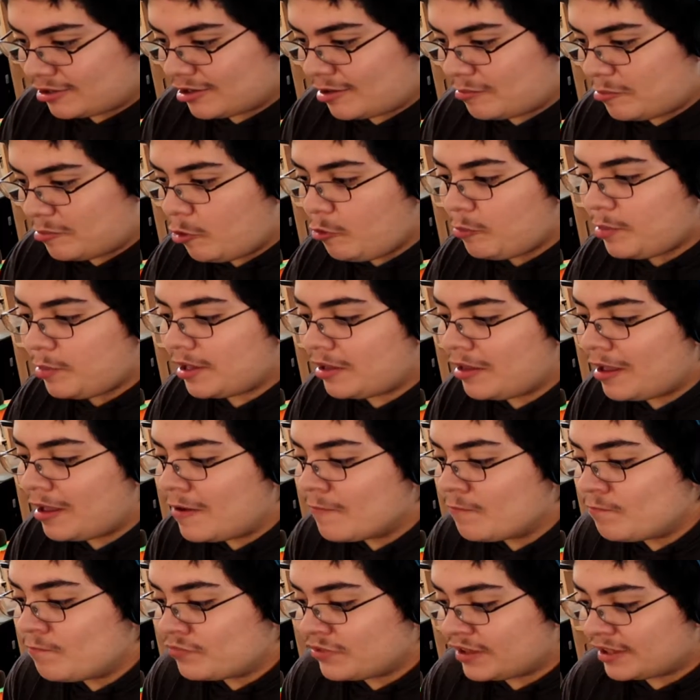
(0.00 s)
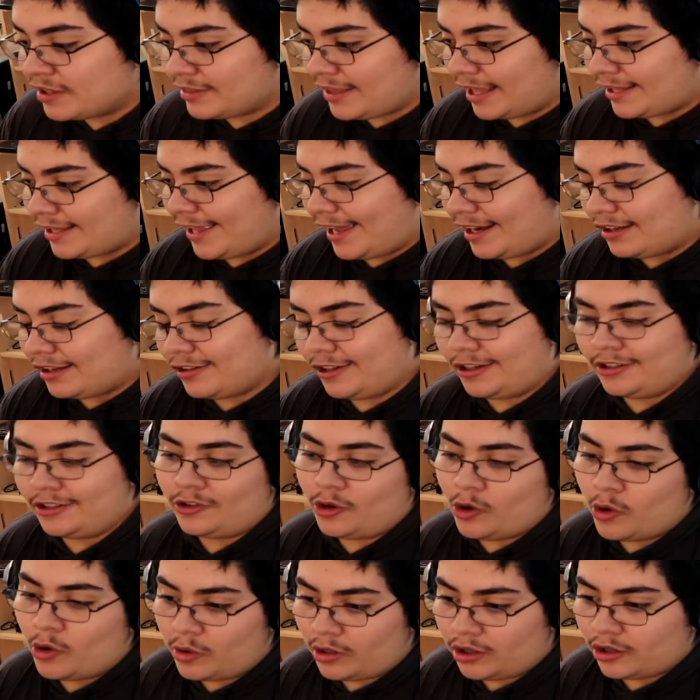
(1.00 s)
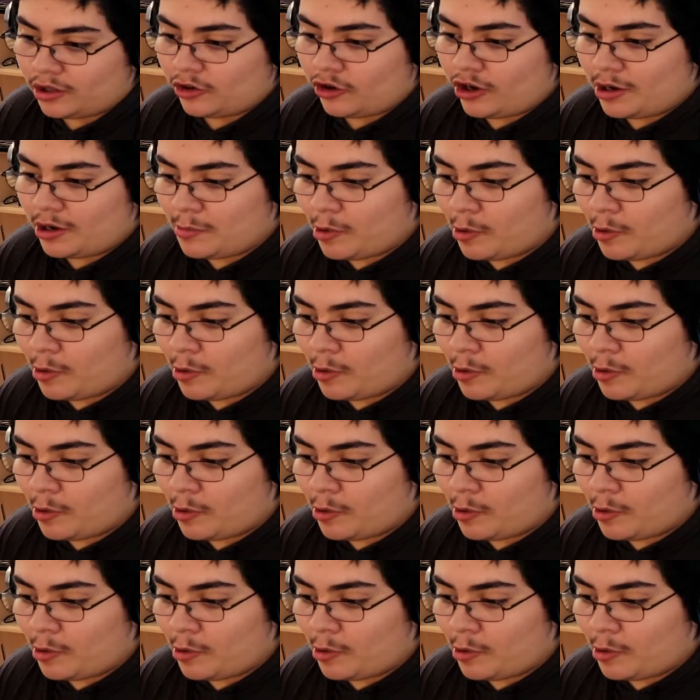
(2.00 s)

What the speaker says: So I'm hoping that that's not the whole story.